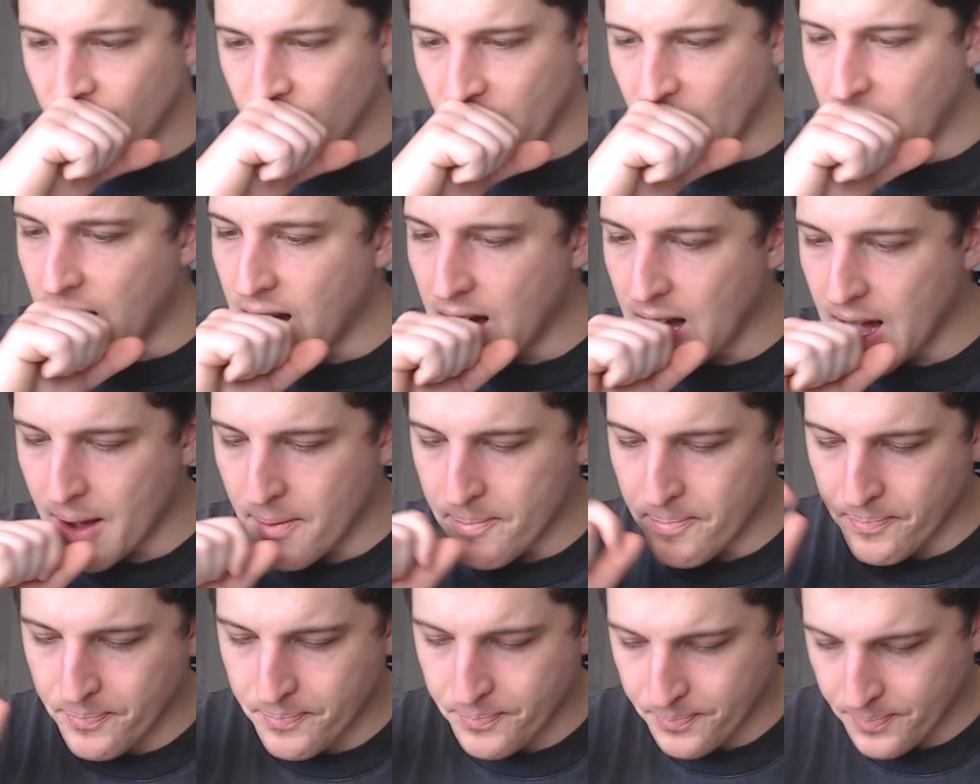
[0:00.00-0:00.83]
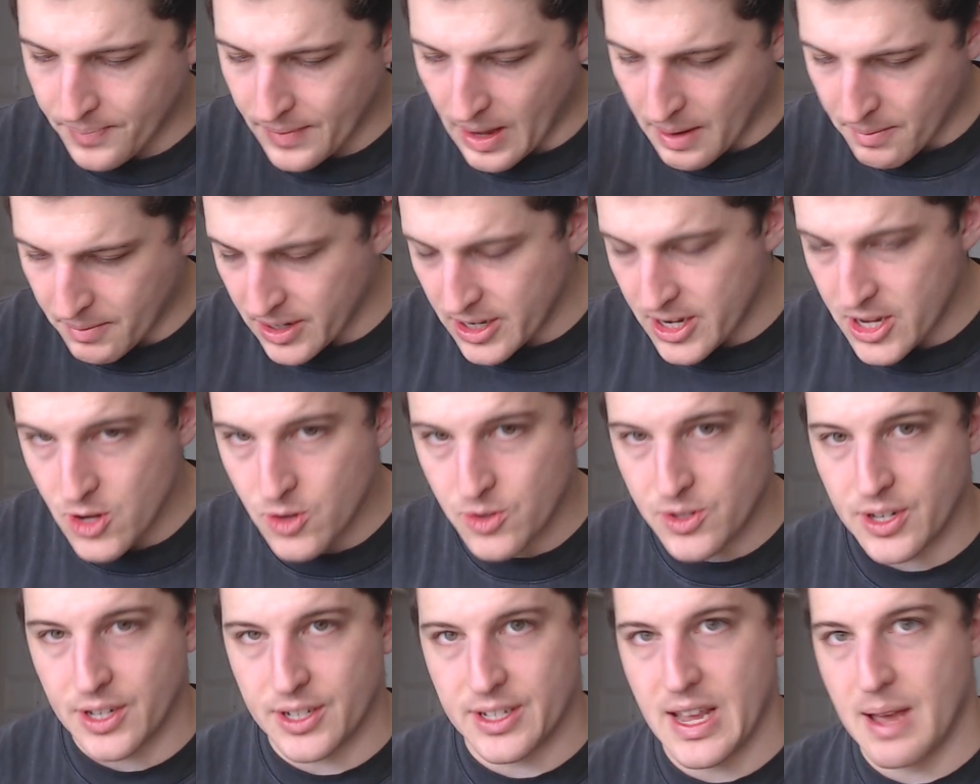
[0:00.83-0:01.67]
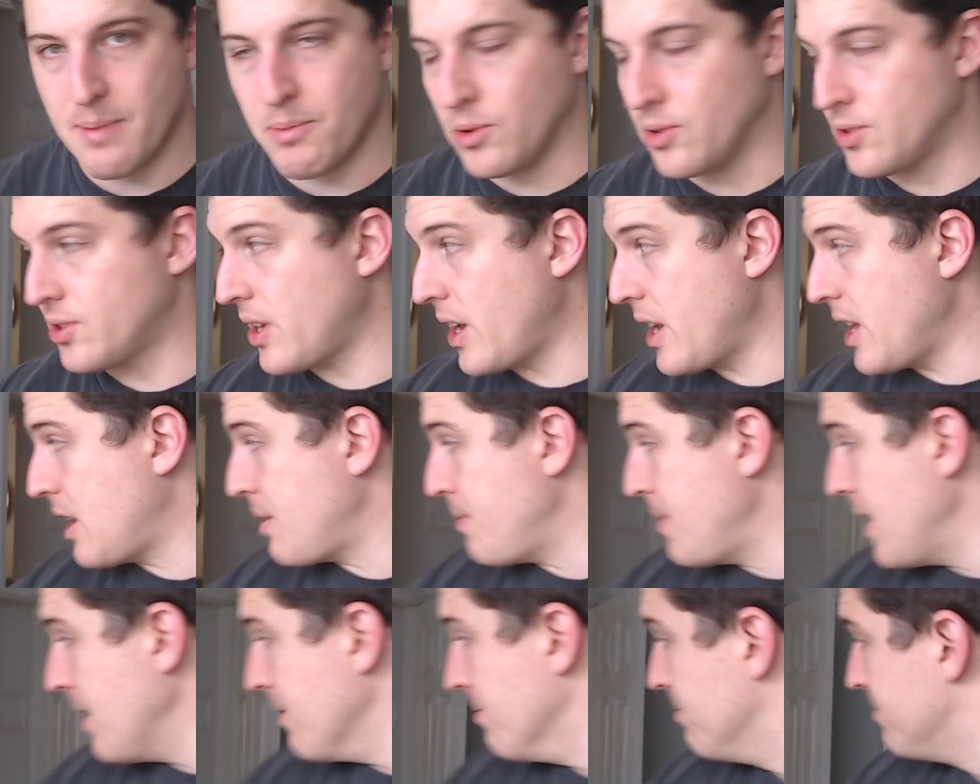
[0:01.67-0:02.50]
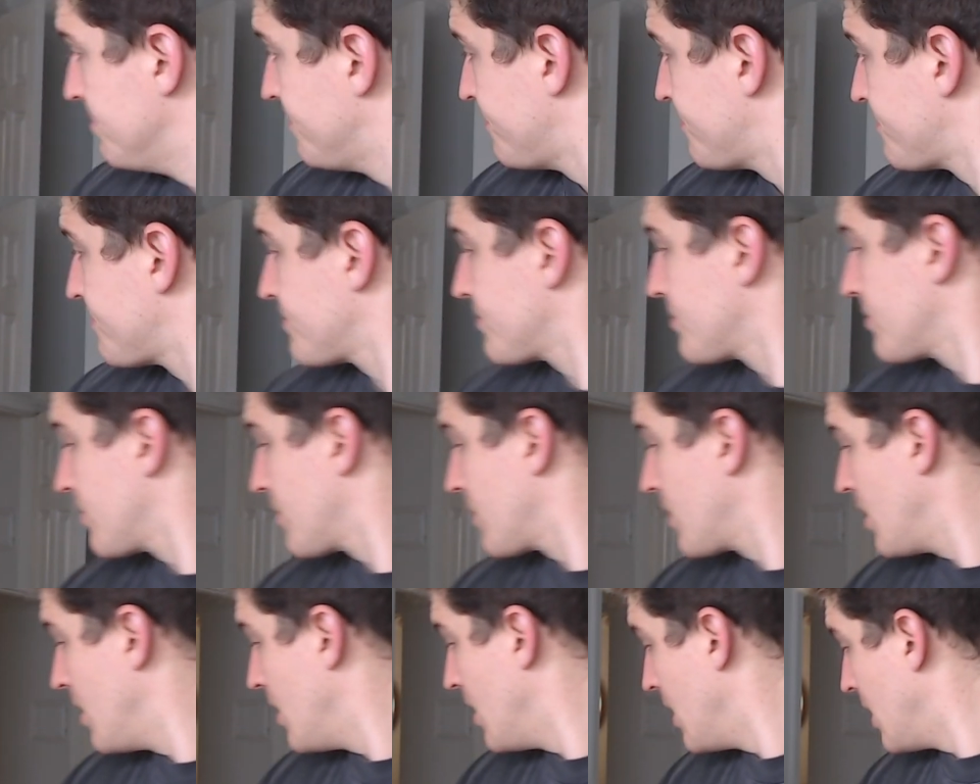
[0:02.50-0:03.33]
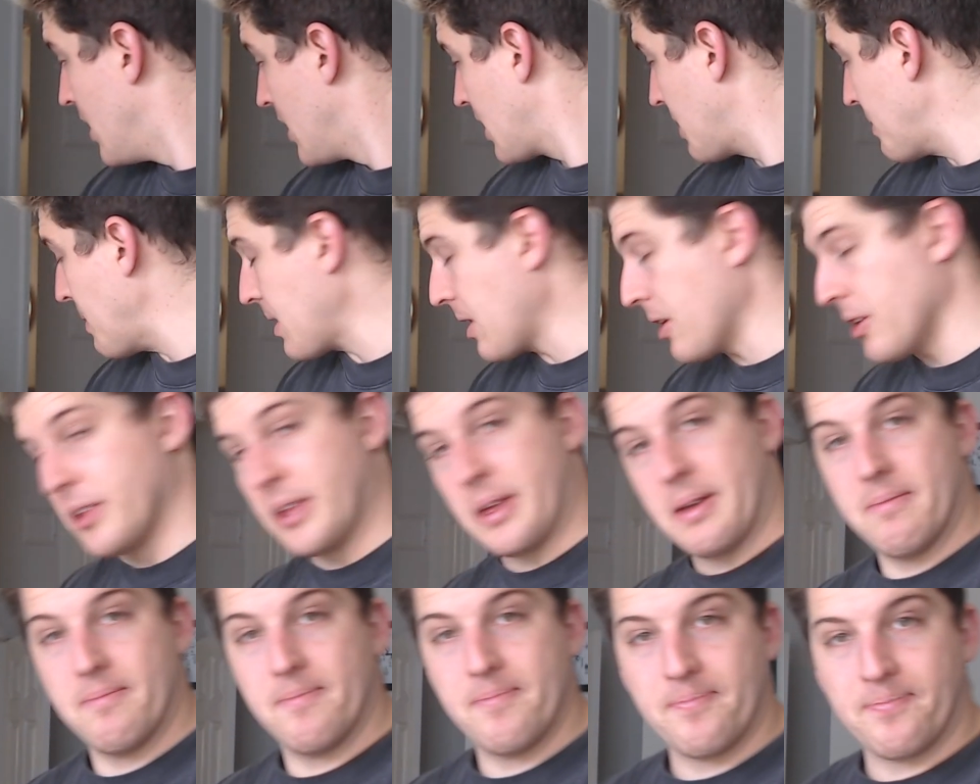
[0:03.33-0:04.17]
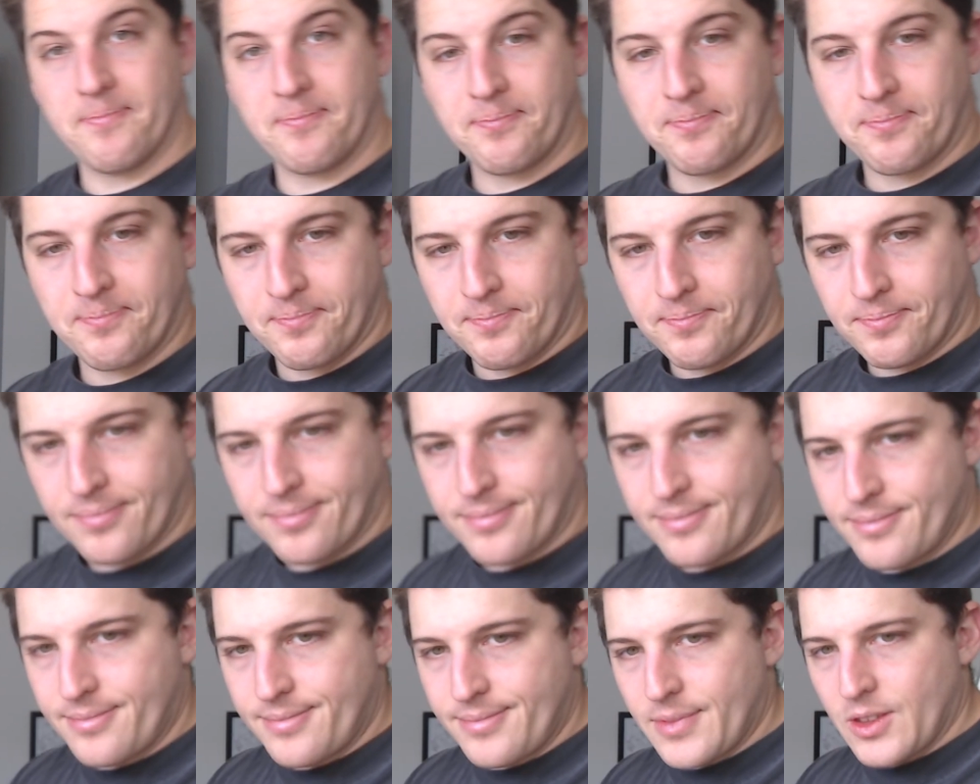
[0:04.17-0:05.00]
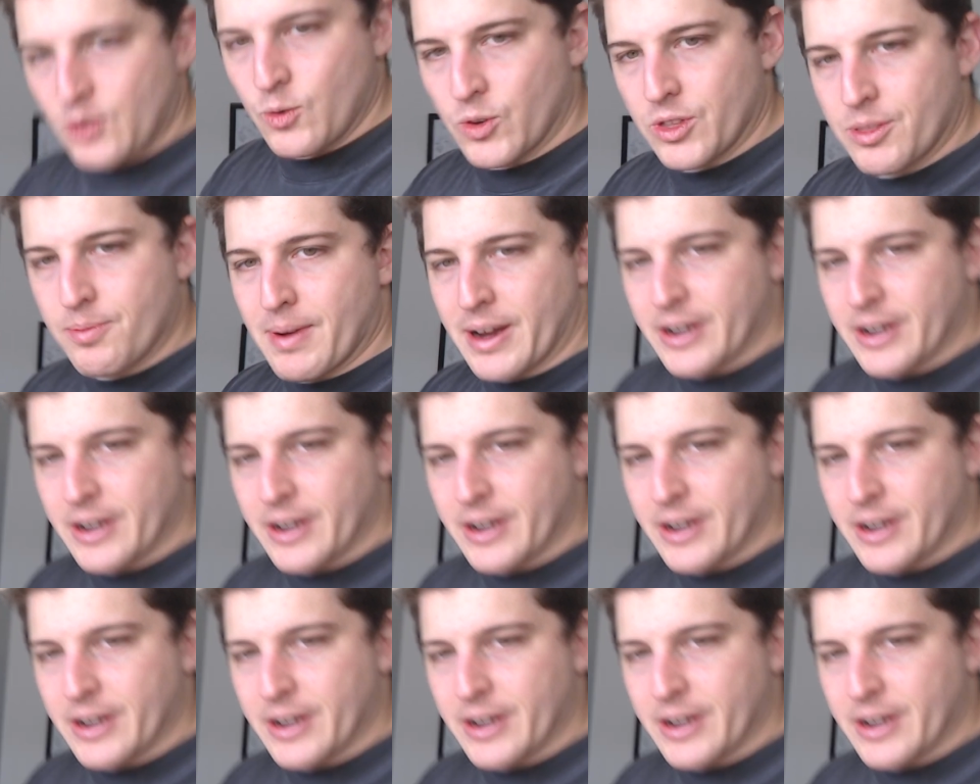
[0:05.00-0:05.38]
I'm going to use an example. Sunny, come here. Come here, girly. With my